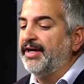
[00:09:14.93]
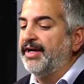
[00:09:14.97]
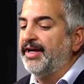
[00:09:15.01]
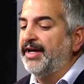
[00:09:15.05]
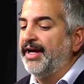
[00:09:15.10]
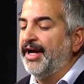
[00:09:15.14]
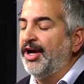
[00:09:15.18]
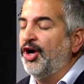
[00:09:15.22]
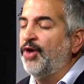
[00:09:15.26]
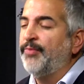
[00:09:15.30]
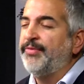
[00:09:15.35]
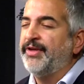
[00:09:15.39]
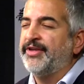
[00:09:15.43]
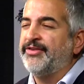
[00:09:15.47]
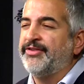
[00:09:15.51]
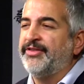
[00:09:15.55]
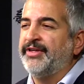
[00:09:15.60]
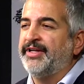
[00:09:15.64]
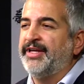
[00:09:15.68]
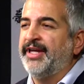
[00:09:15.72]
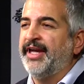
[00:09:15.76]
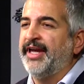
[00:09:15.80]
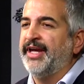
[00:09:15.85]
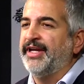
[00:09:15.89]
I hope that's the
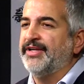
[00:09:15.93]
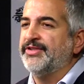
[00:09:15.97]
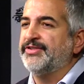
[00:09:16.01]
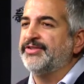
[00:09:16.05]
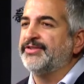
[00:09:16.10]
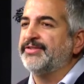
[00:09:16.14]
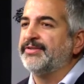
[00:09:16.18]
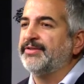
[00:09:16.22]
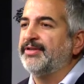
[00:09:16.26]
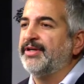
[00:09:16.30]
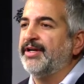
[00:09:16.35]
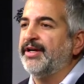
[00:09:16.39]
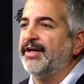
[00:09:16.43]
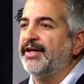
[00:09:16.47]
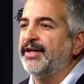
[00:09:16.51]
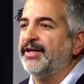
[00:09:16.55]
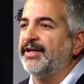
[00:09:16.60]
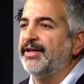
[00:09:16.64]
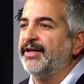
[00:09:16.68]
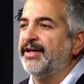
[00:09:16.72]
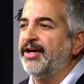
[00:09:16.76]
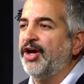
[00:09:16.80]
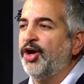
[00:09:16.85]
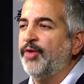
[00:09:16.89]
case.
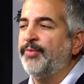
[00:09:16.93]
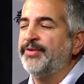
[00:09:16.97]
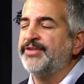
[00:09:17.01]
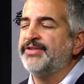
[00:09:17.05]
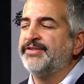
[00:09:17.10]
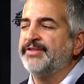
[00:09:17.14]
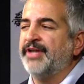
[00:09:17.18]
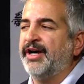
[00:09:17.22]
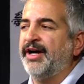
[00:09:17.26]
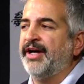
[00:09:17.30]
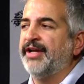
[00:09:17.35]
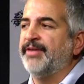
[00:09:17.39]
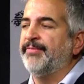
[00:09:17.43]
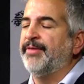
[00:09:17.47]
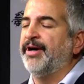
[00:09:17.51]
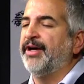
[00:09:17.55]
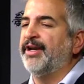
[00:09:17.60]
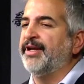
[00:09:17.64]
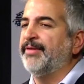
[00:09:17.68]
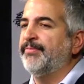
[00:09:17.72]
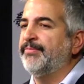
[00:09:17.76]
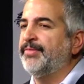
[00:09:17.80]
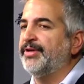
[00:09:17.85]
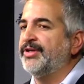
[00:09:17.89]
I hope it's not about
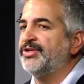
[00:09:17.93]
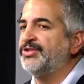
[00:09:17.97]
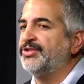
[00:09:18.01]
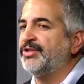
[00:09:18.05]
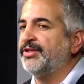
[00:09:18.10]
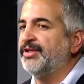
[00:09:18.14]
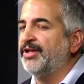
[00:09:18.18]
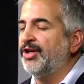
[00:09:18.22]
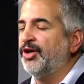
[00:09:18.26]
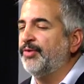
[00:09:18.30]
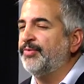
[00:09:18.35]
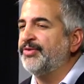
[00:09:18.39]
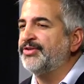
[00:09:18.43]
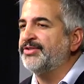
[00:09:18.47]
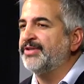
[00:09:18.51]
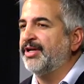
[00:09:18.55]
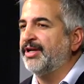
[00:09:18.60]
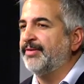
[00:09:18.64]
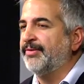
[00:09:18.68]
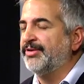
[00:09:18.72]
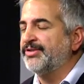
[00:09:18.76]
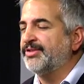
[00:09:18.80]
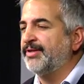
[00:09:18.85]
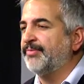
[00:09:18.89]
ambition. I hope it's not
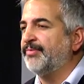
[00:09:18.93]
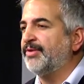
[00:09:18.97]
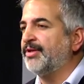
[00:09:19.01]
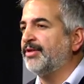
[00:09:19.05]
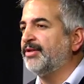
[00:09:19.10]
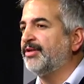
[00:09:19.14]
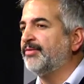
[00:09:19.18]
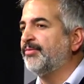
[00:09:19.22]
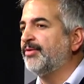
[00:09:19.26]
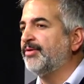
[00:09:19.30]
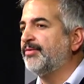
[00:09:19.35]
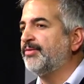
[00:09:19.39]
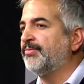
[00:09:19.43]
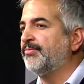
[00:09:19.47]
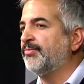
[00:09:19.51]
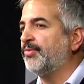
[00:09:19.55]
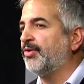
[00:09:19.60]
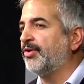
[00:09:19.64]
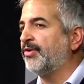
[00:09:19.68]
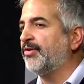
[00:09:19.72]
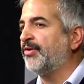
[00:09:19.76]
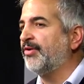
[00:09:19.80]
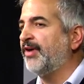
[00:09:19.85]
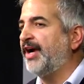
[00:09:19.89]
about something a little bit
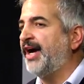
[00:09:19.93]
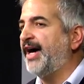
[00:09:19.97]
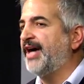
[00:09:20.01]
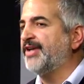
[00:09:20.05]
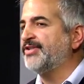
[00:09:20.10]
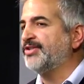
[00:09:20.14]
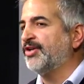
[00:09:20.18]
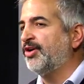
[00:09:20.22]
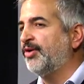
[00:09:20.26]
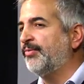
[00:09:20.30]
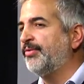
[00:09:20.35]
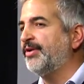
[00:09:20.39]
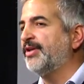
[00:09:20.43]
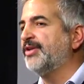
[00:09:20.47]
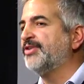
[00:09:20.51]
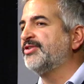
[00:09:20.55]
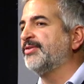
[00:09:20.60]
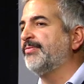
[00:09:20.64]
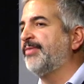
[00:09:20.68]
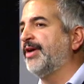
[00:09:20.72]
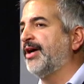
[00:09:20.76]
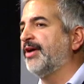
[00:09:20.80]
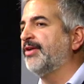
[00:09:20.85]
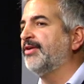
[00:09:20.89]
more crass. I hope it is
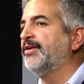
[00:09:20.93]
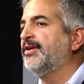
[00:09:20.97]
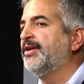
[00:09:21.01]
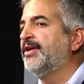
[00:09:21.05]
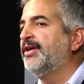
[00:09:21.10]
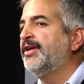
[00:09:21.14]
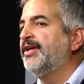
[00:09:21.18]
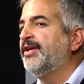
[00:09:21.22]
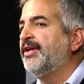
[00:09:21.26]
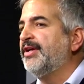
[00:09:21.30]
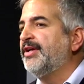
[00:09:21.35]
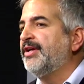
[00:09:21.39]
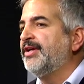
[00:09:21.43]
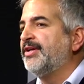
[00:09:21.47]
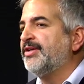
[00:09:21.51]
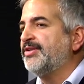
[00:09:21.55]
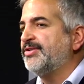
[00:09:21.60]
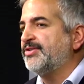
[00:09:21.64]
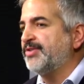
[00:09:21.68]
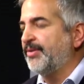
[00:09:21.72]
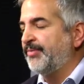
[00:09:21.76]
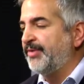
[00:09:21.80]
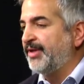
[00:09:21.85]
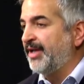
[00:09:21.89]
about
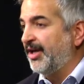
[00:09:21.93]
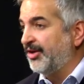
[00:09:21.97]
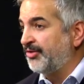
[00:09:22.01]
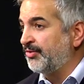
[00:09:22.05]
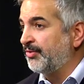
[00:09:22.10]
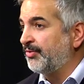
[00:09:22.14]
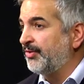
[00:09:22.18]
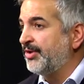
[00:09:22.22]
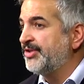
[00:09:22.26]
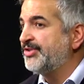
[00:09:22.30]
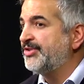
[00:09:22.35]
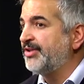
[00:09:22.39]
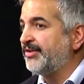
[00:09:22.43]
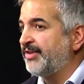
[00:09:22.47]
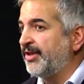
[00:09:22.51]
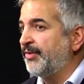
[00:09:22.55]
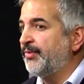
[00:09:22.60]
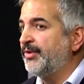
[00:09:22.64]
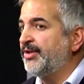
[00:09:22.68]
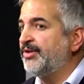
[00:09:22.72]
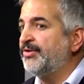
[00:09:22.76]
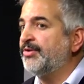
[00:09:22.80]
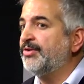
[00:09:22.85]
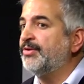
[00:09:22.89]
something altruistic, that
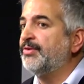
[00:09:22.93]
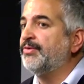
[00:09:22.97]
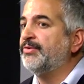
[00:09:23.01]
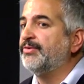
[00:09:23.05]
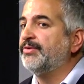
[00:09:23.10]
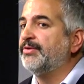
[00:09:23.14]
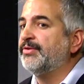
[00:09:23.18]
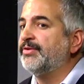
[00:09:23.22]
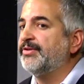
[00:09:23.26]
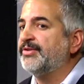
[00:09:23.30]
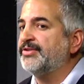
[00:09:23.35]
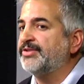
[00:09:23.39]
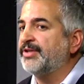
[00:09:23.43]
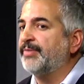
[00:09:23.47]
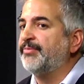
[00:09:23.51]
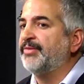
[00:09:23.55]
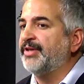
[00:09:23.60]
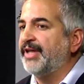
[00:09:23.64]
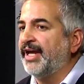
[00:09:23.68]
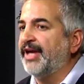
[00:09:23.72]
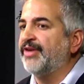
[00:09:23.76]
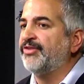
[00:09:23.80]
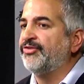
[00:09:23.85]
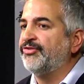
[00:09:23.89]
we do
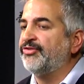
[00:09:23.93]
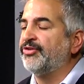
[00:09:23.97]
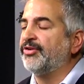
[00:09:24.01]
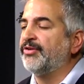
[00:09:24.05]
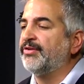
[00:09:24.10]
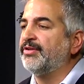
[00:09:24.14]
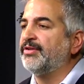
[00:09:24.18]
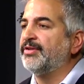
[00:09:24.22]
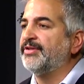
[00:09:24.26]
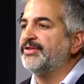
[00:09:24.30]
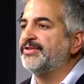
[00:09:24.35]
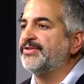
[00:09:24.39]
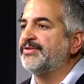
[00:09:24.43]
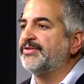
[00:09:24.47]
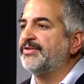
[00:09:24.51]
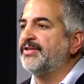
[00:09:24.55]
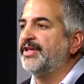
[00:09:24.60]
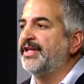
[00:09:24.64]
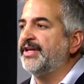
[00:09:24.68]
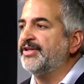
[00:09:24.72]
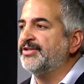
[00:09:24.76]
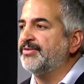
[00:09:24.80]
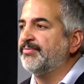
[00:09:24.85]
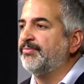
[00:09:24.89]
something as journalists
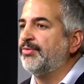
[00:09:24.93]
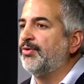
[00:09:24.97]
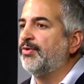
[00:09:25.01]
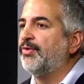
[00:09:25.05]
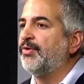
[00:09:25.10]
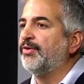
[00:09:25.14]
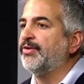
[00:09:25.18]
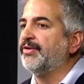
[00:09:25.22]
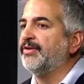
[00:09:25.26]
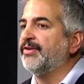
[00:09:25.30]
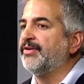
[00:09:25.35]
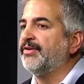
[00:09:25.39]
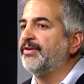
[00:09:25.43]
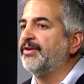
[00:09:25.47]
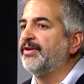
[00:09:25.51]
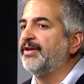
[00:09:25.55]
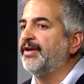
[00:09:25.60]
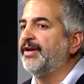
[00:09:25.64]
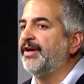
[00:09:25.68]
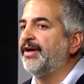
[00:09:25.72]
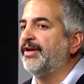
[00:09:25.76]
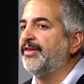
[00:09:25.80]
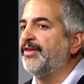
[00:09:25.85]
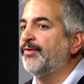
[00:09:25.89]
that is important,
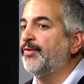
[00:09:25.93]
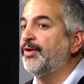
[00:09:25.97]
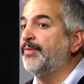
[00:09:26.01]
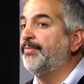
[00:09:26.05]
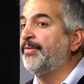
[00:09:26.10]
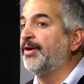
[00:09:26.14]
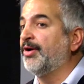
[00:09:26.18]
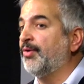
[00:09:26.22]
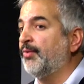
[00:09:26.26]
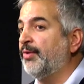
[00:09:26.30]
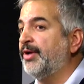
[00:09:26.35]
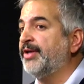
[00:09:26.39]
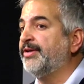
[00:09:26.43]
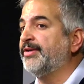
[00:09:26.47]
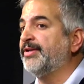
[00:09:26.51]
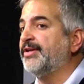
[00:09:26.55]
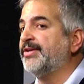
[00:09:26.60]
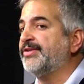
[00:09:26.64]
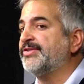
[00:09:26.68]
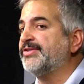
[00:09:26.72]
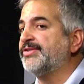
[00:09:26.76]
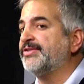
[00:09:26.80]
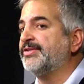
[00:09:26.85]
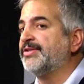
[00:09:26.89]
that we bear
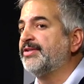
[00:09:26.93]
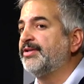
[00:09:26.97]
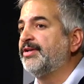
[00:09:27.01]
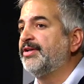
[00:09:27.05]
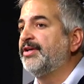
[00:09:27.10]
witness,